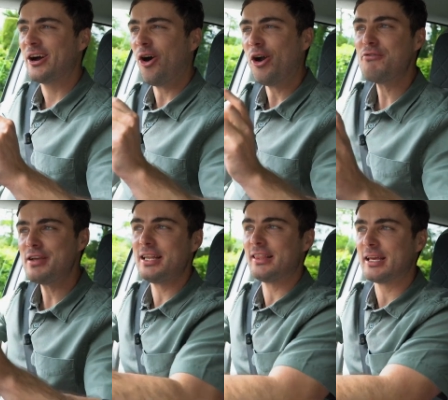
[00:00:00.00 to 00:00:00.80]
I
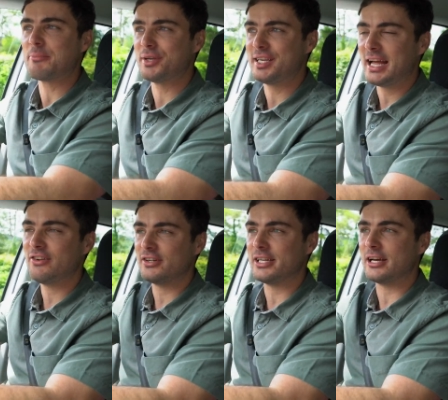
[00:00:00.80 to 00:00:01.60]
really think
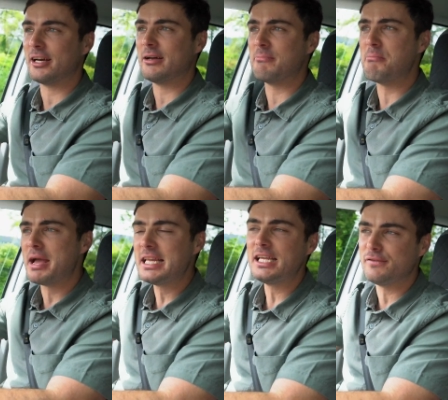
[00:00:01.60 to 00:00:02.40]
potentially
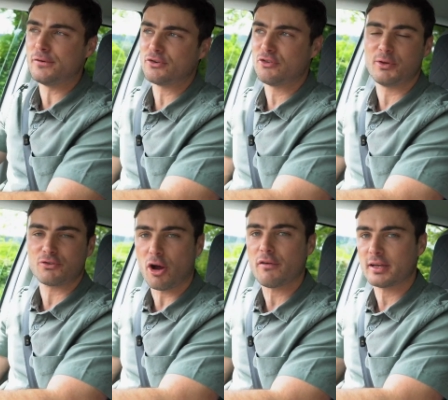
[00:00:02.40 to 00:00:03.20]
many of us should be
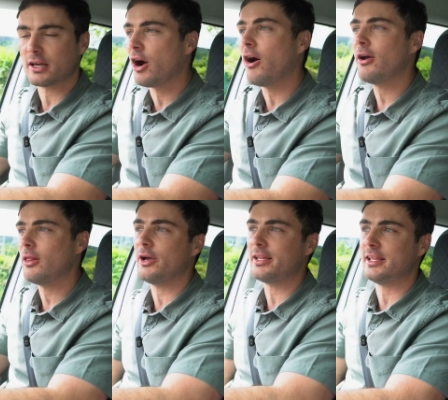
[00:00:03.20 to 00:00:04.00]
driving a car
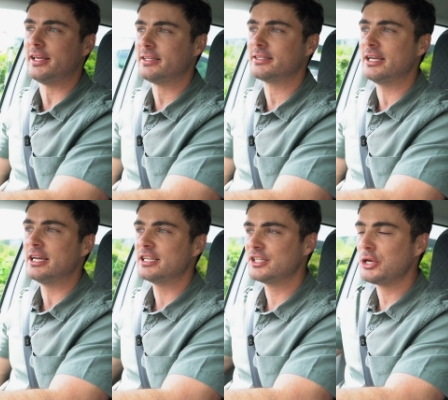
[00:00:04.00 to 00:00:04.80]
like this
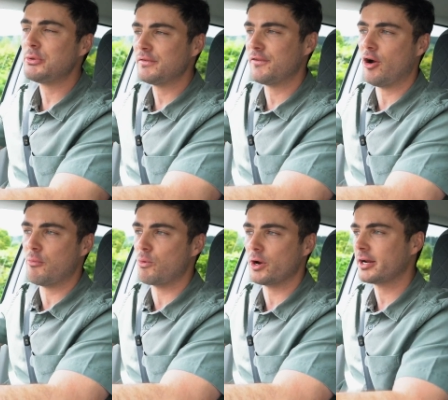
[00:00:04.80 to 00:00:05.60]
to and
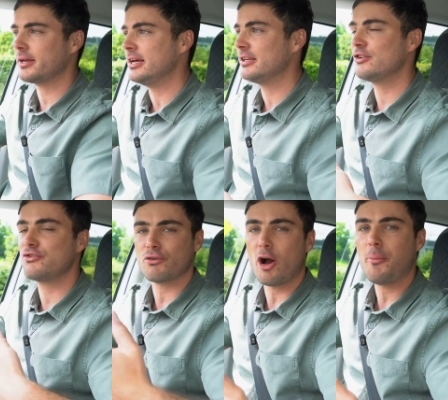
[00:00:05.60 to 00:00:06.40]
from work to
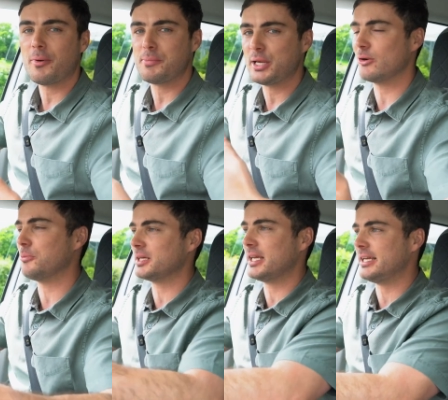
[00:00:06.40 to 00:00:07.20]
drop and pick
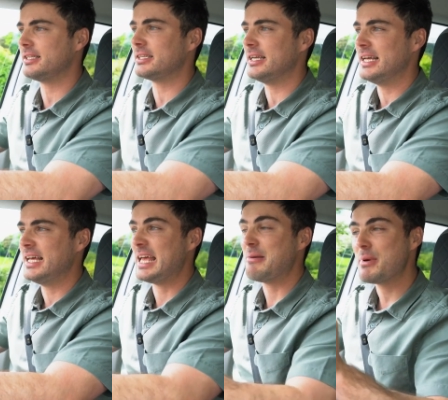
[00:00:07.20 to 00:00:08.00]
up the kids.
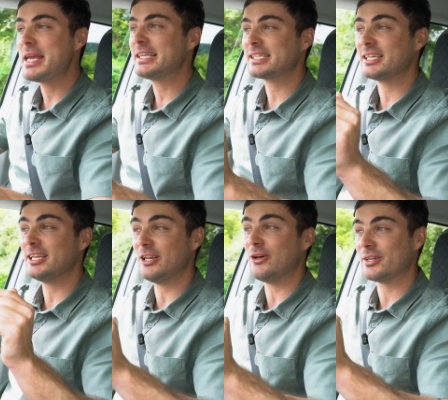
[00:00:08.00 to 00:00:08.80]
It makes
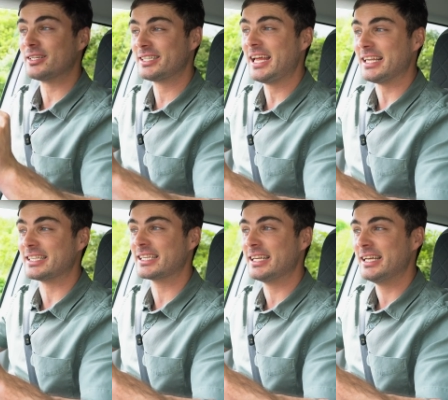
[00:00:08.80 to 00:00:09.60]
a lot of
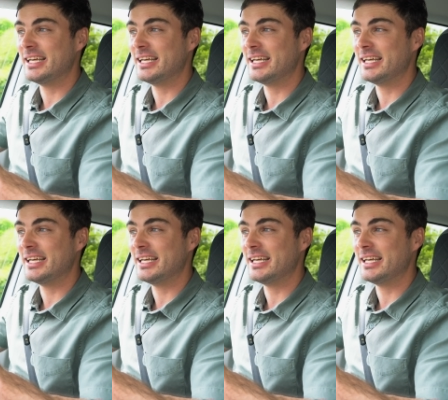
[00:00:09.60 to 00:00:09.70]
sense.